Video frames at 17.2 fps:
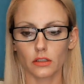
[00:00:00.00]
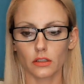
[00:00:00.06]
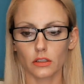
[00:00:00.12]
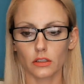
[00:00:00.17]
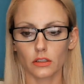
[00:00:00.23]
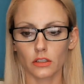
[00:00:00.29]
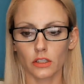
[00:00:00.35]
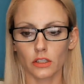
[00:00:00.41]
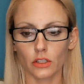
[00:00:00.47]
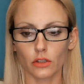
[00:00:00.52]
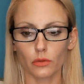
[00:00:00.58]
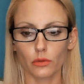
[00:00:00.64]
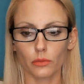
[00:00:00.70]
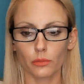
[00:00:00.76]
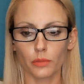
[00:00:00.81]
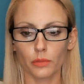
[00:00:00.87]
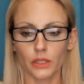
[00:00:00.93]
you know,
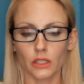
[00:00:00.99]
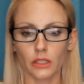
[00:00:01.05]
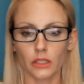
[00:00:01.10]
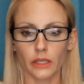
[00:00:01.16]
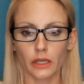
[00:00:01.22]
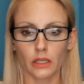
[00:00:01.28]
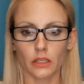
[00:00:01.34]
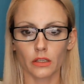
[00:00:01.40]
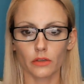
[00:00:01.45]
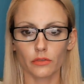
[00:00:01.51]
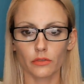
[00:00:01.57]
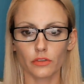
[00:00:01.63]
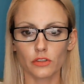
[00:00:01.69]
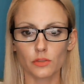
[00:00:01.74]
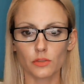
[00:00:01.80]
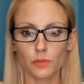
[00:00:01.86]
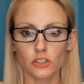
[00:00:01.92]
being negative,
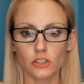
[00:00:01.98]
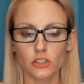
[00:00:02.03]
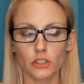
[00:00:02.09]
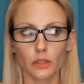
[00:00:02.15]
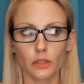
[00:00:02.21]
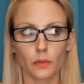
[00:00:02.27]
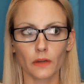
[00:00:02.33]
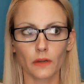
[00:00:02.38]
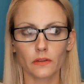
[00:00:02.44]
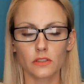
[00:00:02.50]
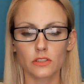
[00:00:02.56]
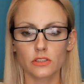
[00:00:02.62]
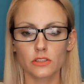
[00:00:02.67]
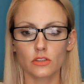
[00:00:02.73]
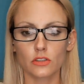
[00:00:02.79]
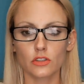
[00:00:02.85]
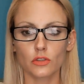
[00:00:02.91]
especially about this
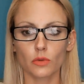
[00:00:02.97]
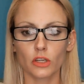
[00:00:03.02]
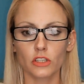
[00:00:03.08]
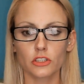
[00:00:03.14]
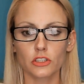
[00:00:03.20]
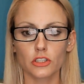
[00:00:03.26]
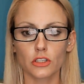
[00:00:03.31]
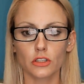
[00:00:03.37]
situation.